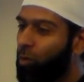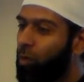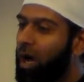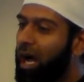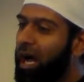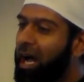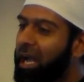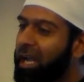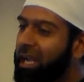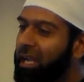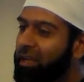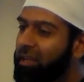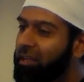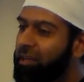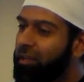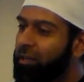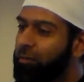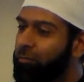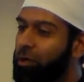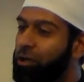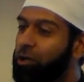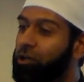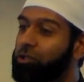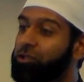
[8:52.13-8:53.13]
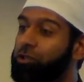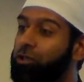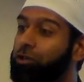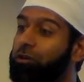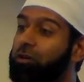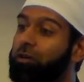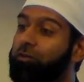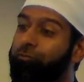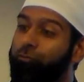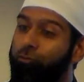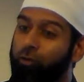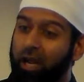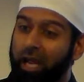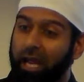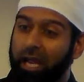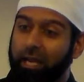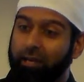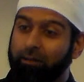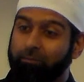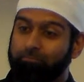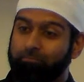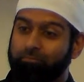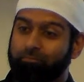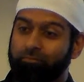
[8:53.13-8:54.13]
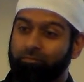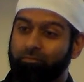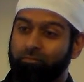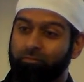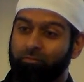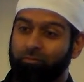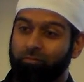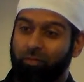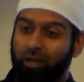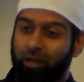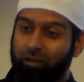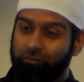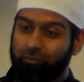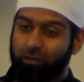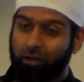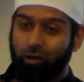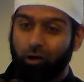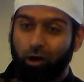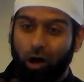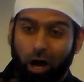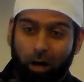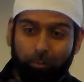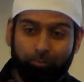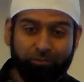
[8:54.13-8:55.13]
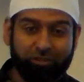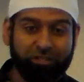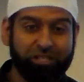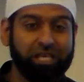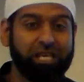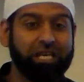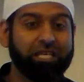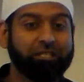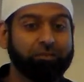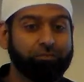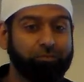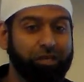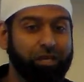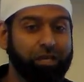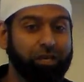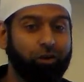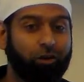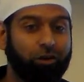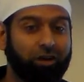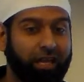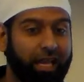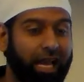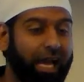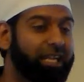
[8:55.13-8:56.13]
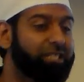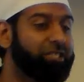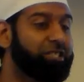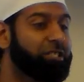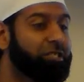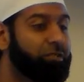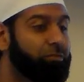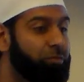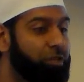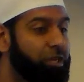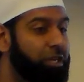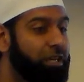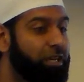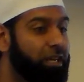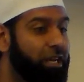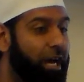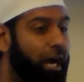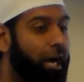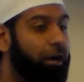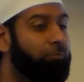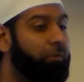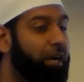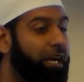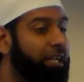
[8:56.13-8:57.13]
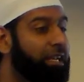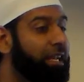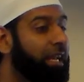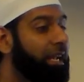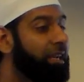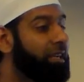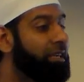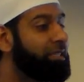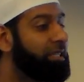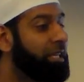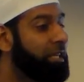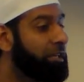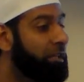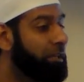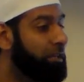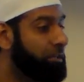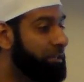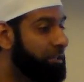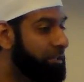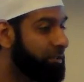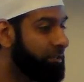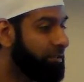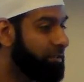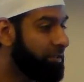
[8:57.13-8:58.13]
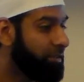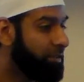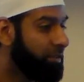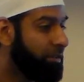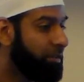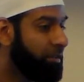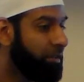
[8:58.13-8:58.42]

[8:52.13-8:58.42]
Why? Because you're afraid if the cop sees me or catches me, I might get a ticket.